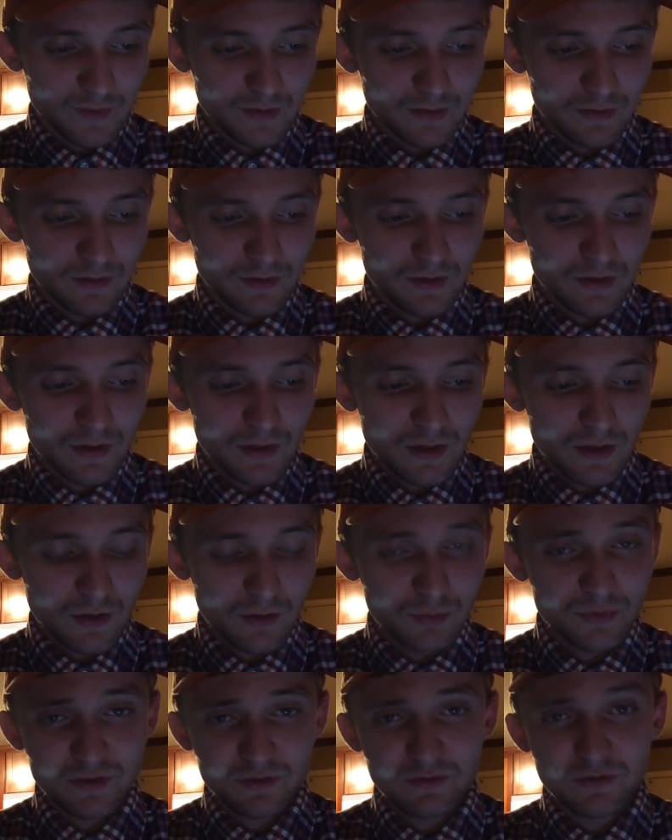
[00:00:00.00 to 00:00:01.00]
mean,
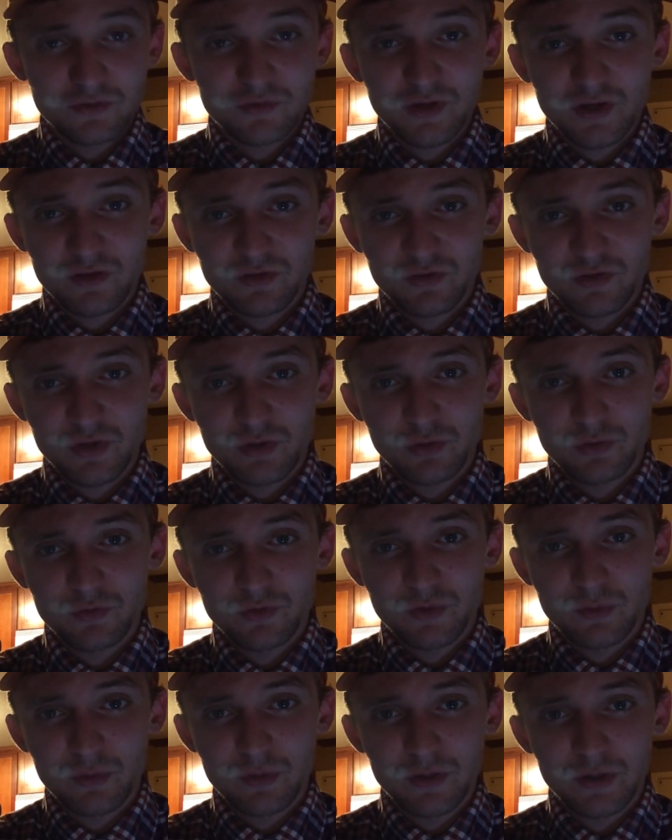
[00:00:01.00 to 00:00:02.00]
hope that there's not a sequel
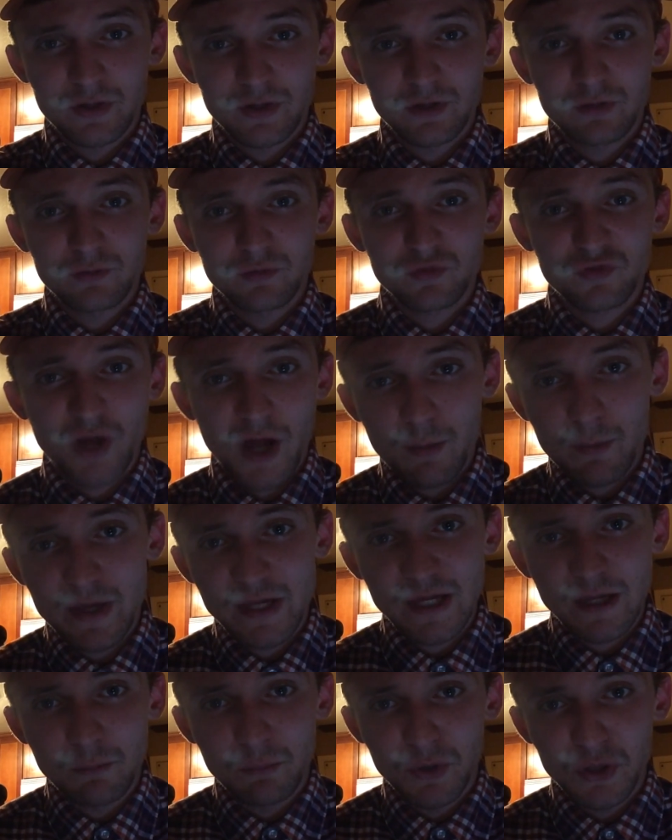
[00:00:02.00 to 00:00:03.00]
for the book. Stop
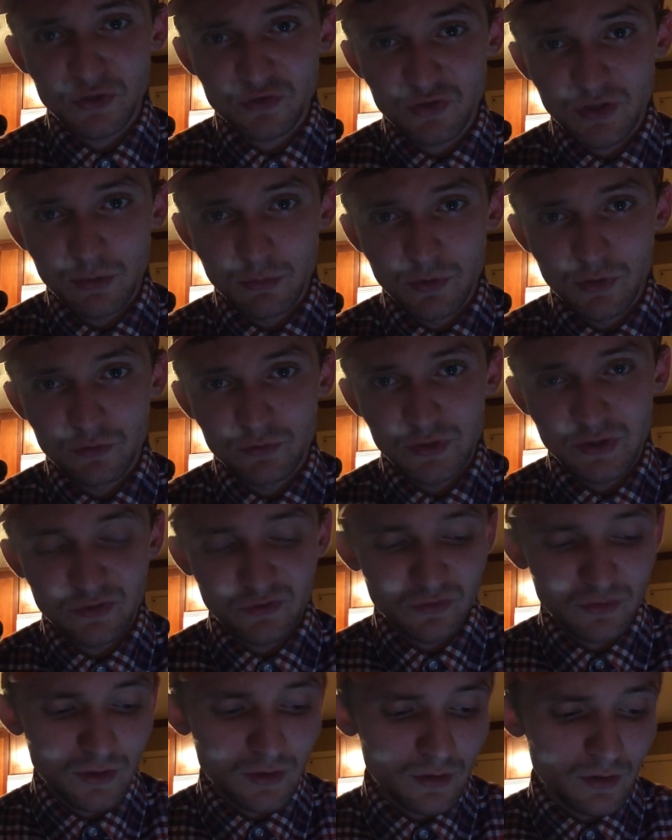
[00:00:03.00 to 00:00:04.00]
making books into
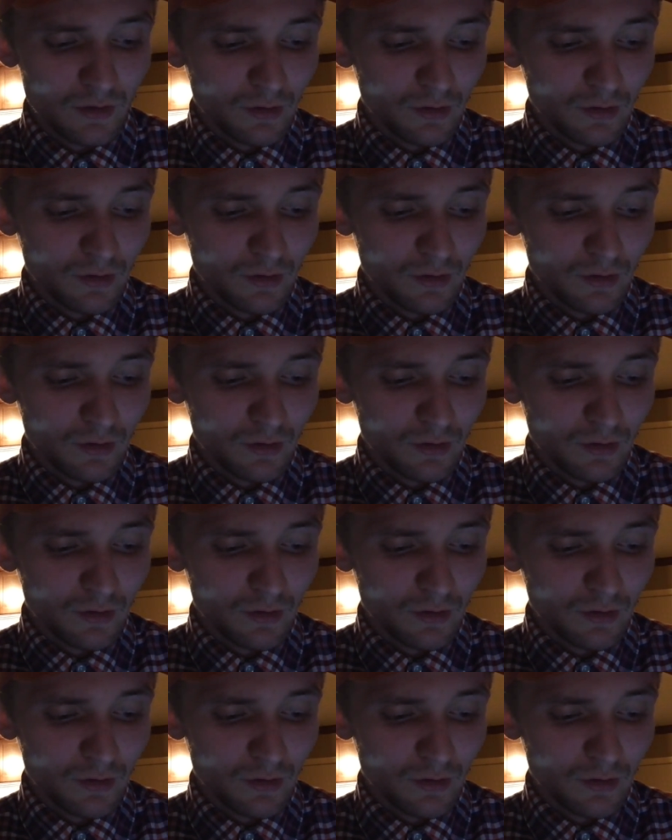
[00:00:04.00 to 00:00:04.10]
movies.